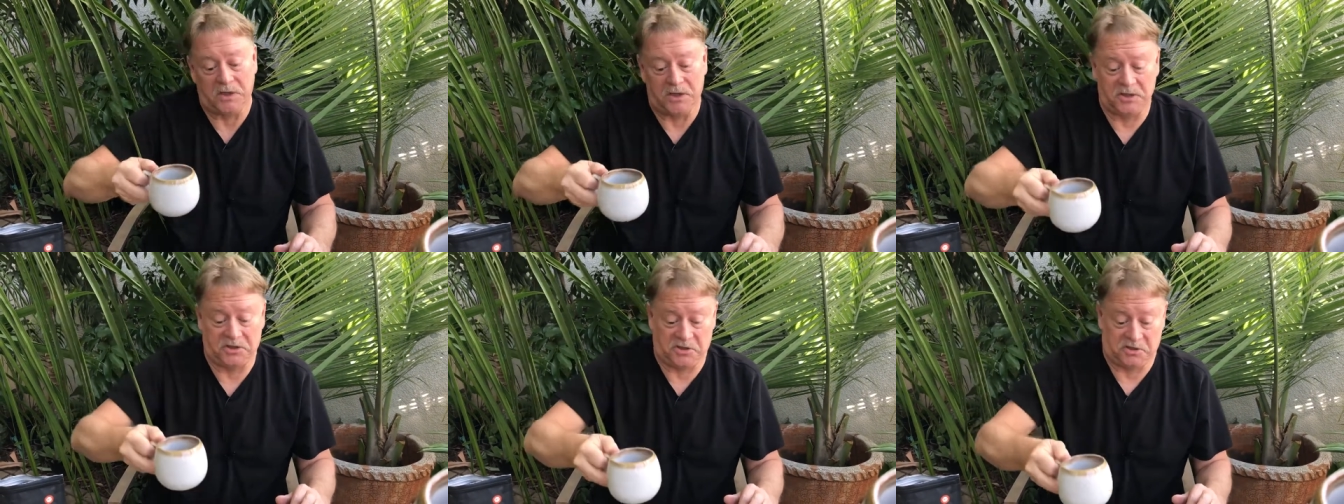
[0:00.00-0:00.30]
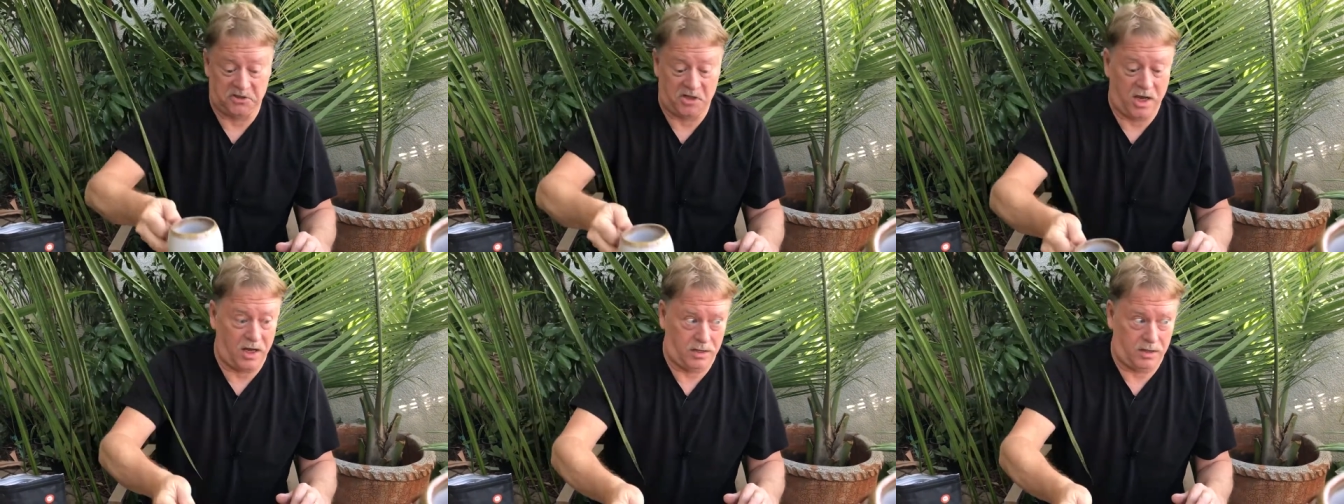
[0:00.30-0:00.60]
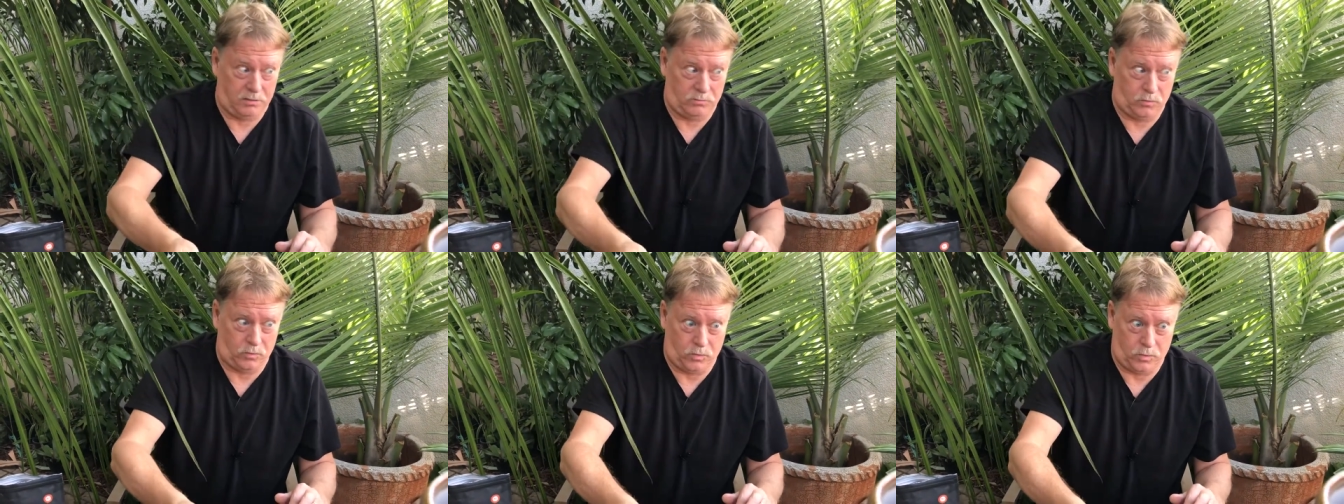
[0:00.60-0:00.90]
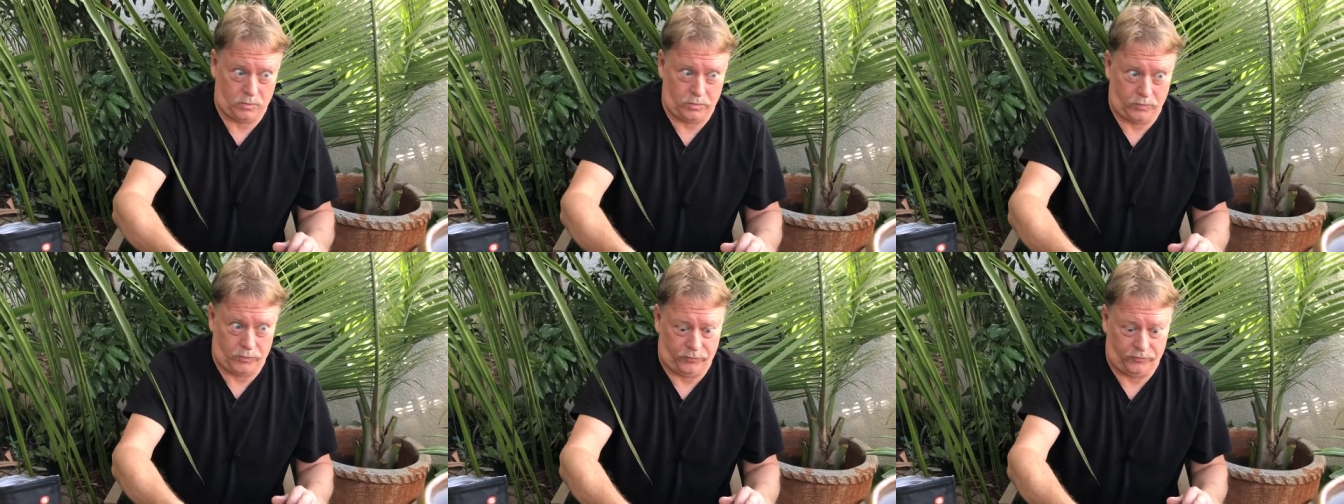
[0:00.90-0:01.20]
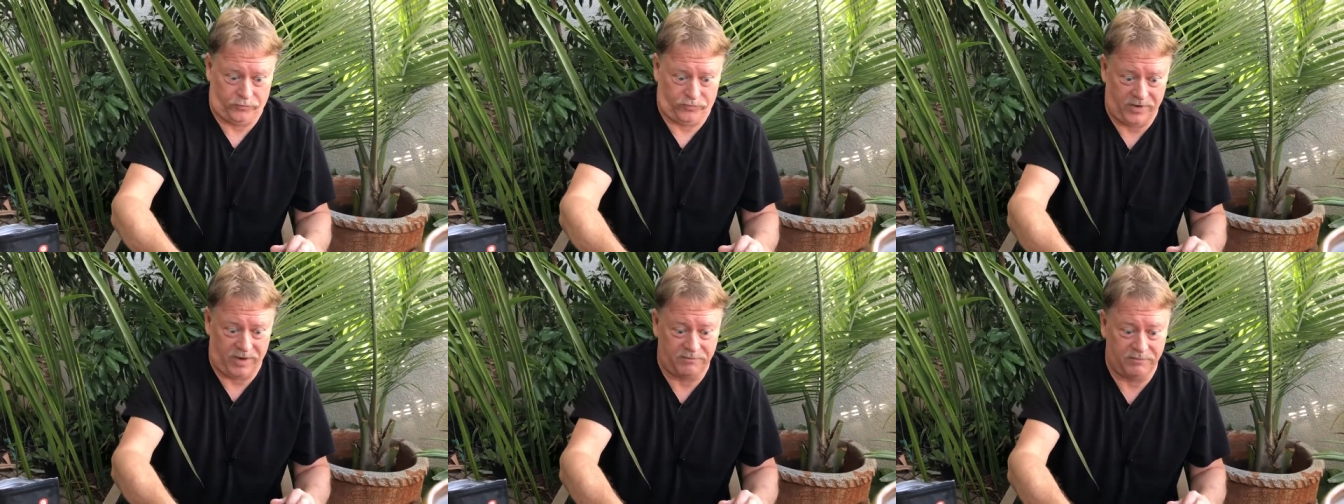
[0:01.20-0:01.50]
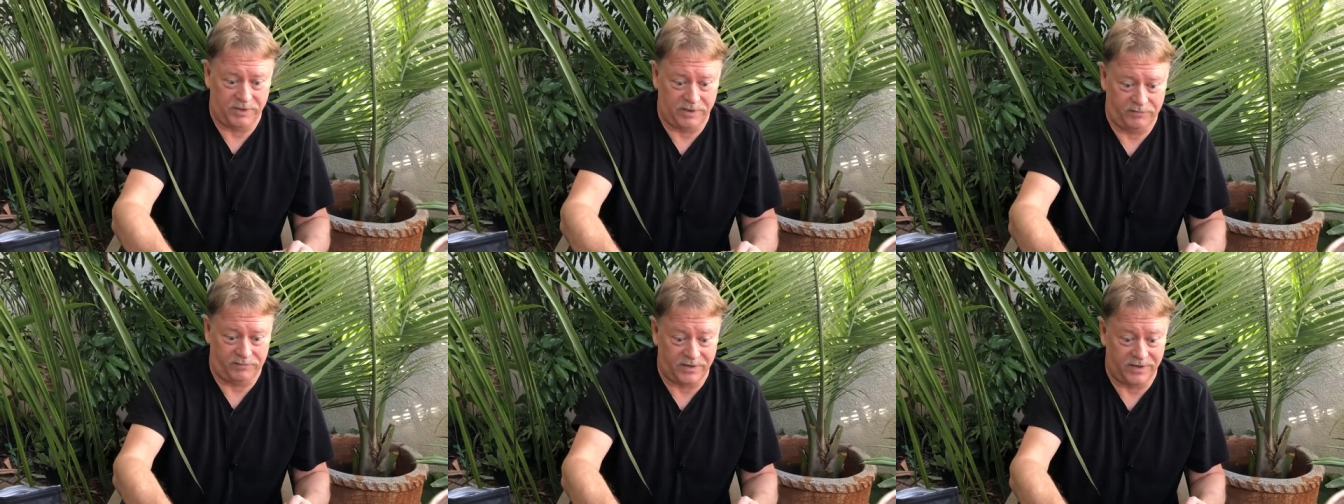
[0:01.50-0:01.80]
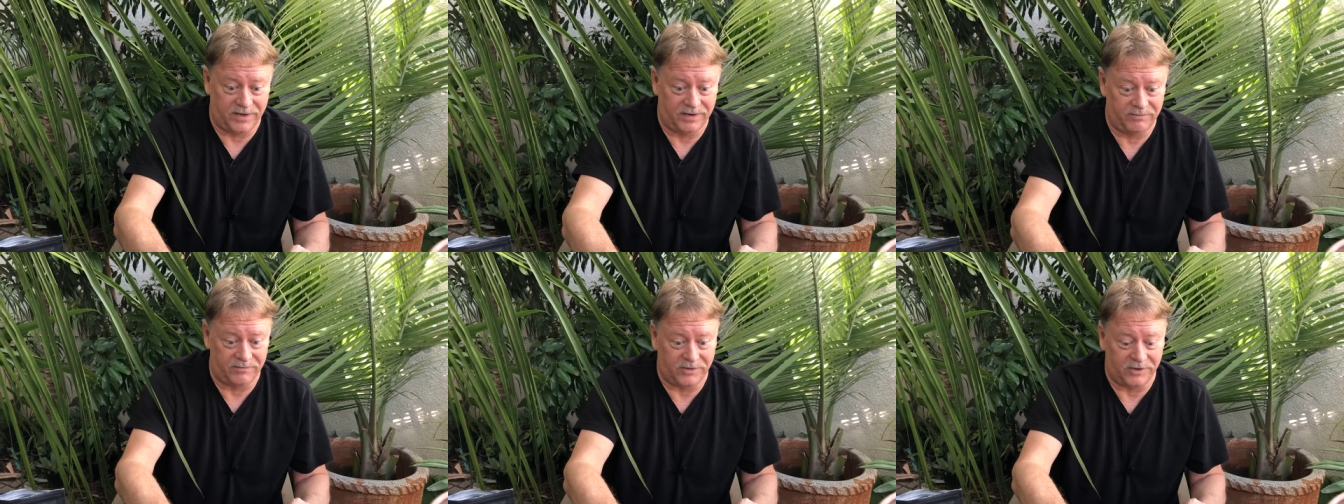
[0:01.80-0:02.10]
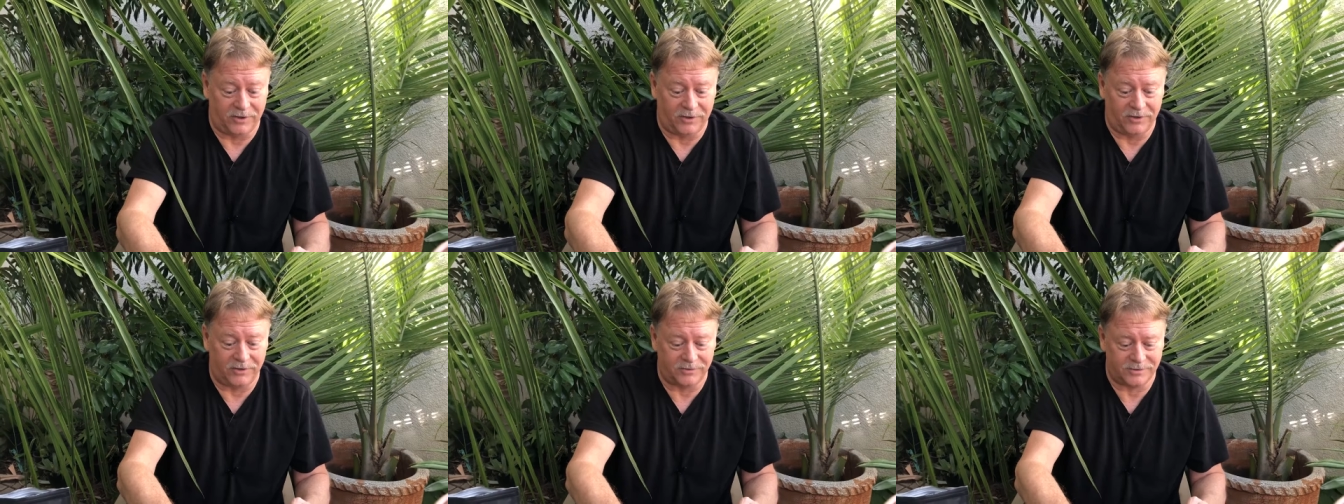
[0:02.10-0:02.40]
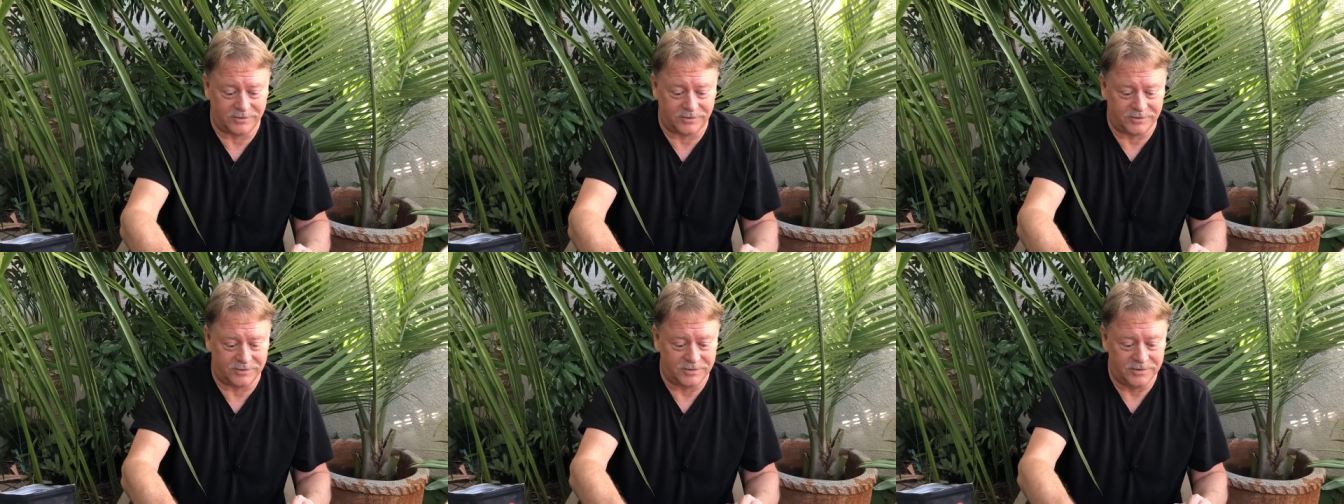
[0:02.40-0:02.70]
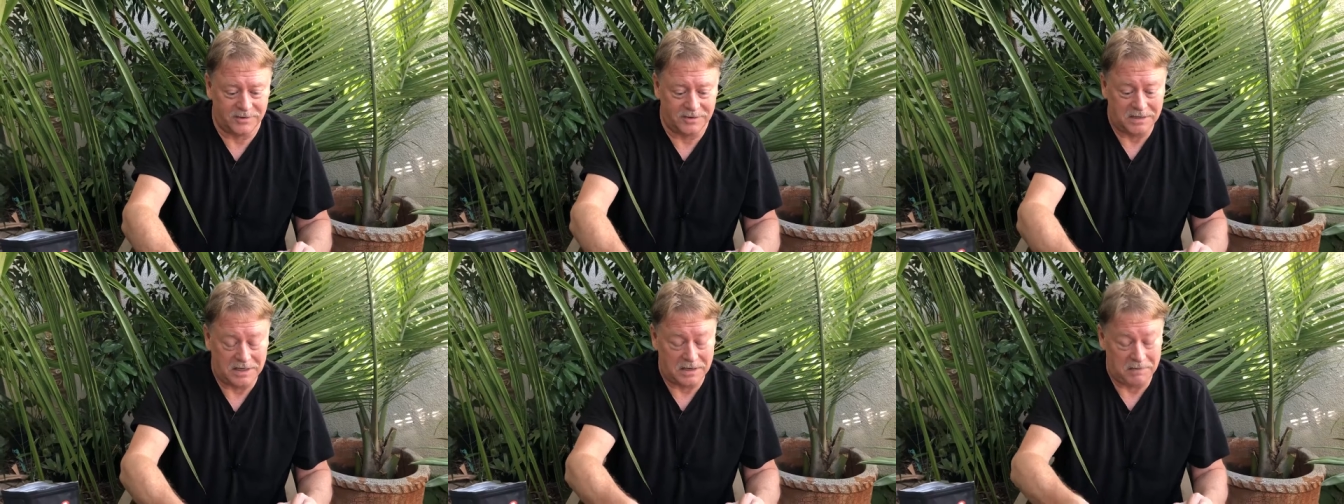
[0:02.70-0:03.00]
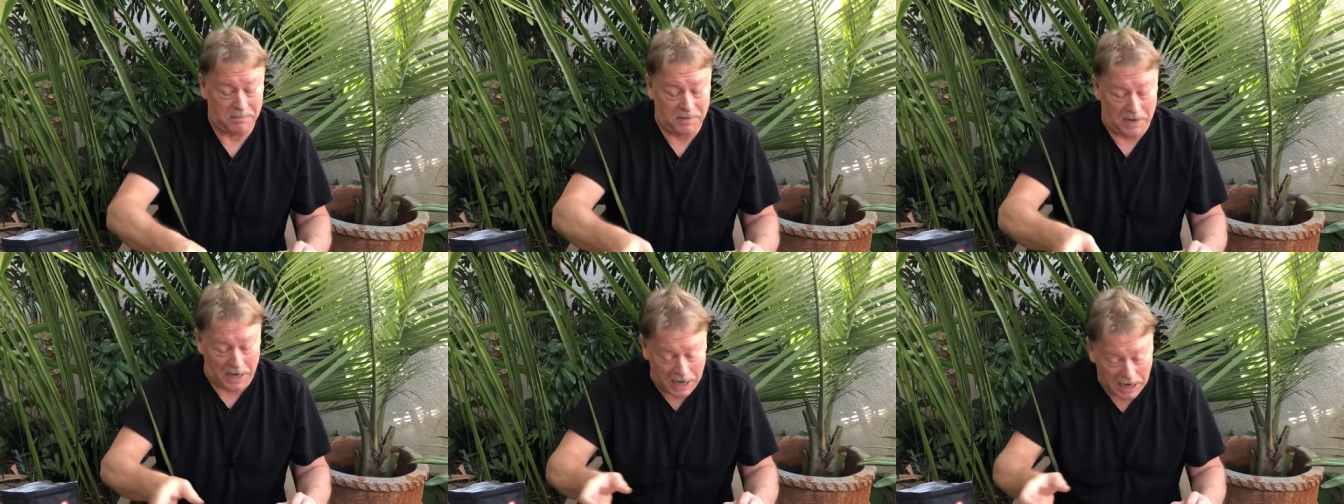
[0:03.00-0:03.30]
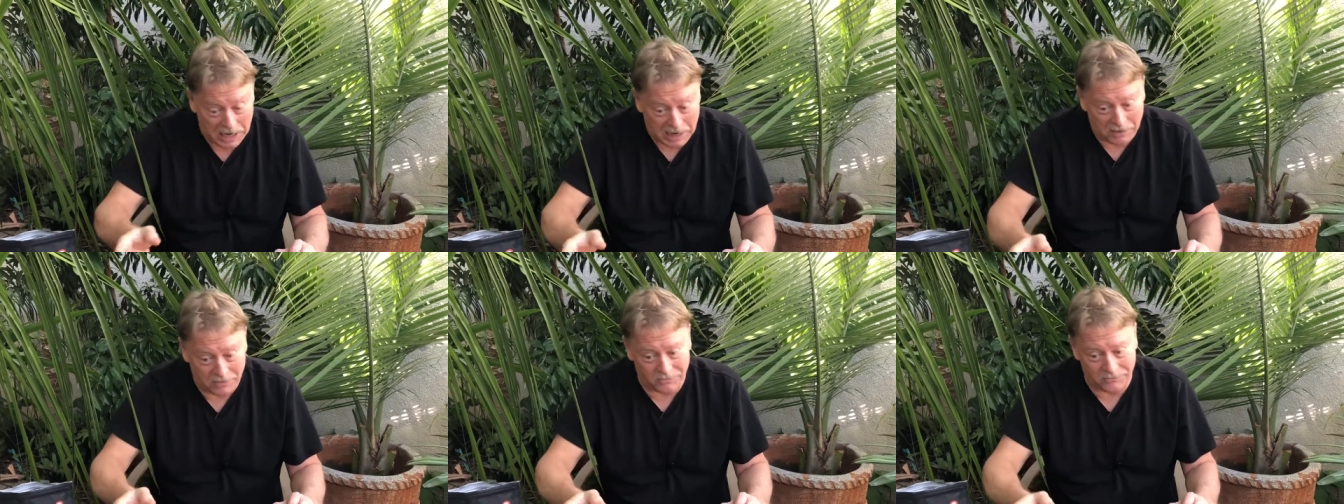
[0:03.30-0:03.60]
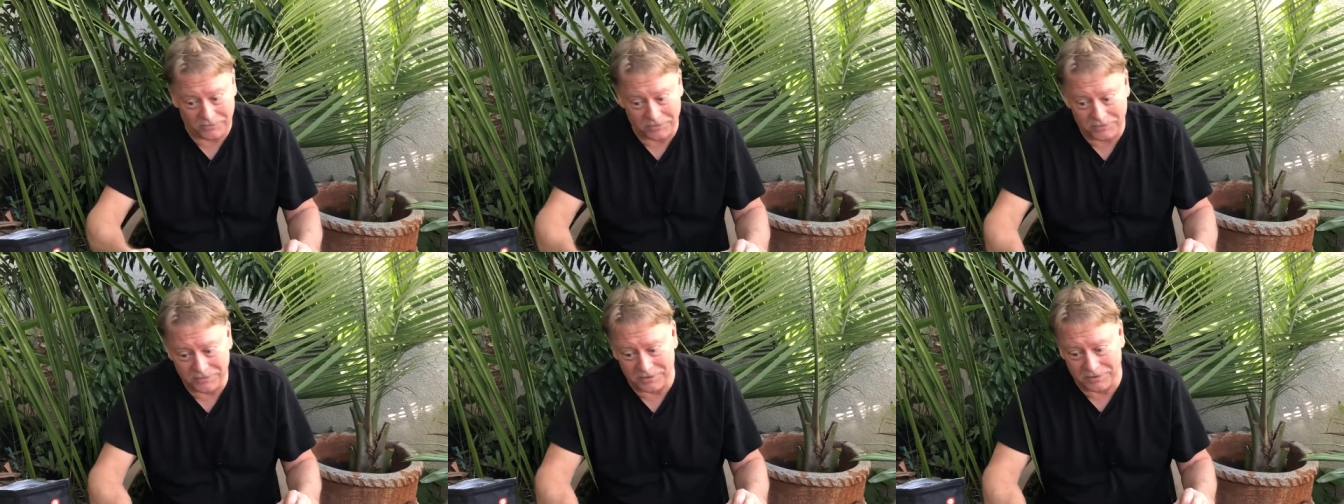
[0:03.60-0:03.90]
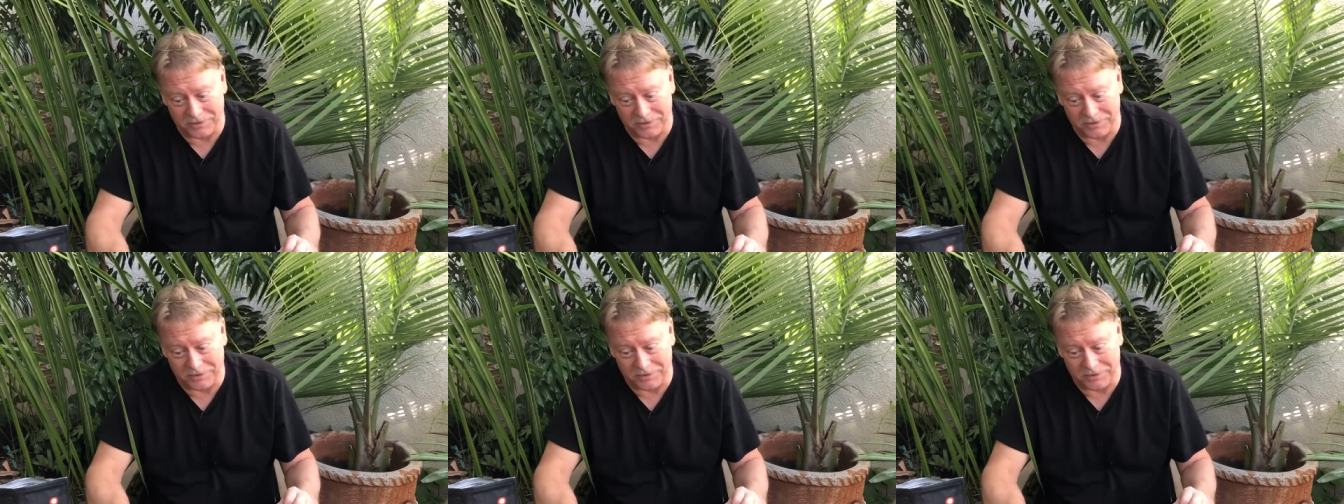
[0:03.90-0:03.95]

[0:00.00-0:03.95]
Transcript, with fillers: It's not worth $75 a pound,